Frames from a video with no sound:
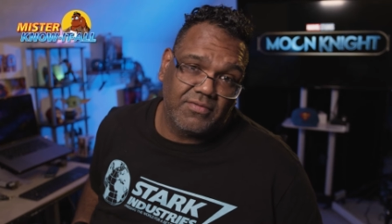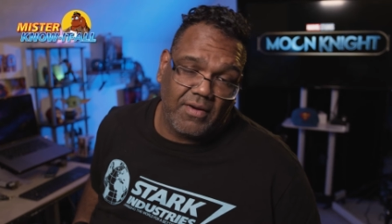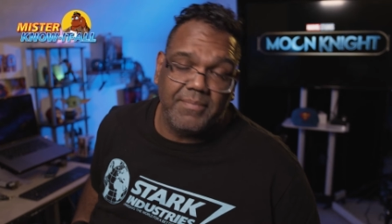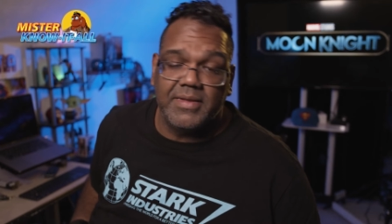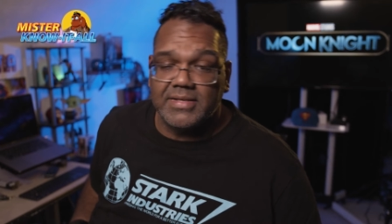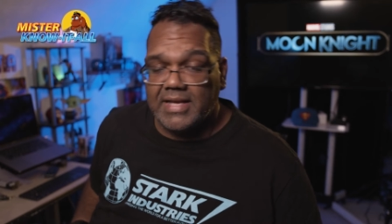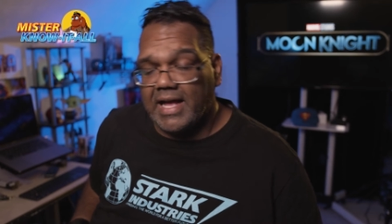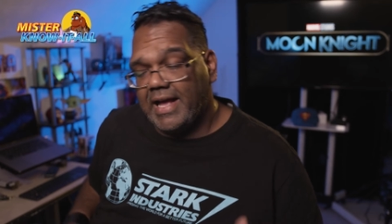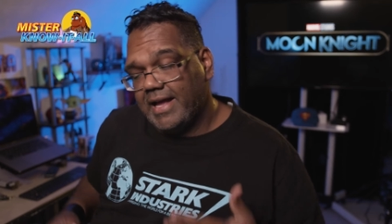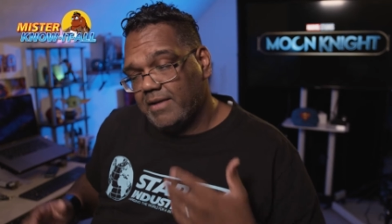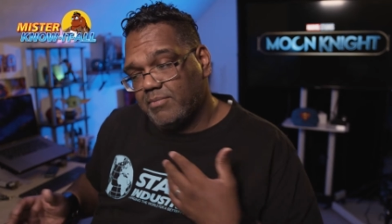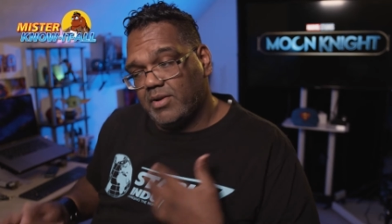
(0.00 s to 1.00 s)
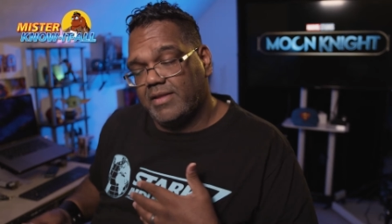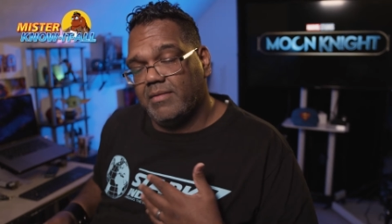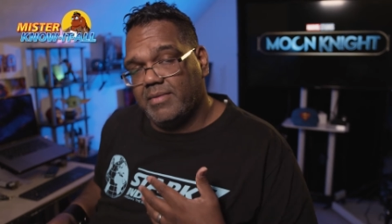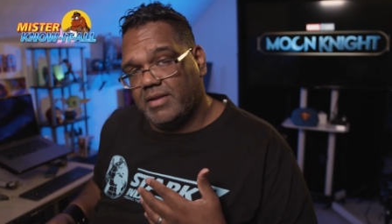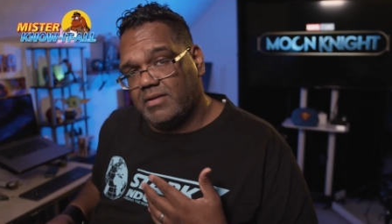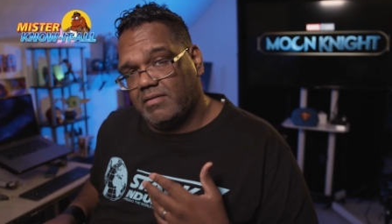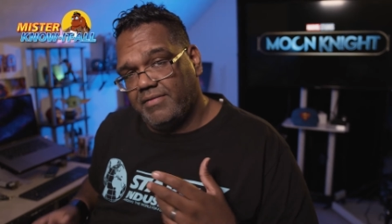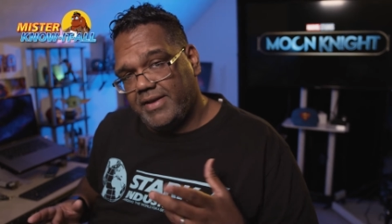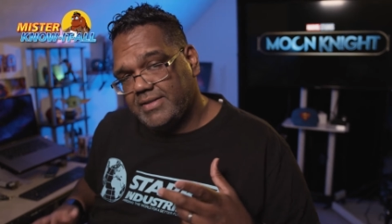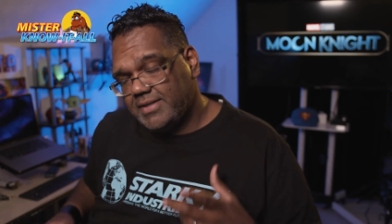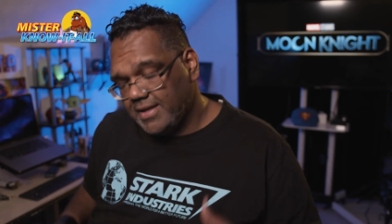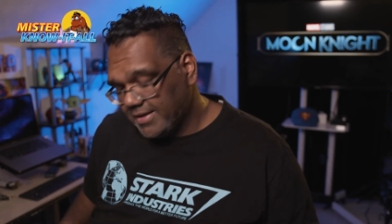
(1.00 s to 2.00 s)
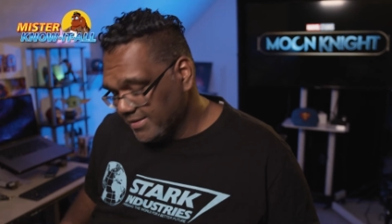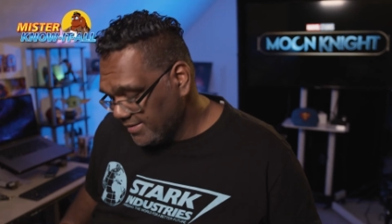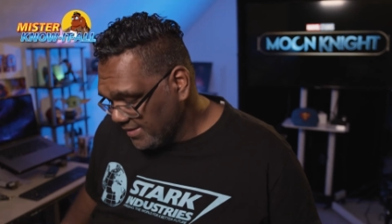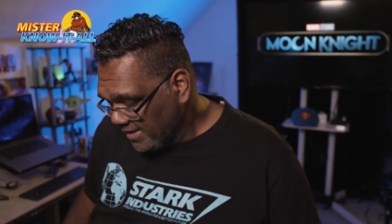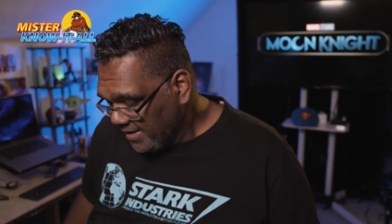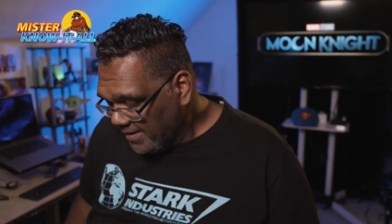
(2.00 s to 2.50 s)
from this guy and putting them in the little vase things.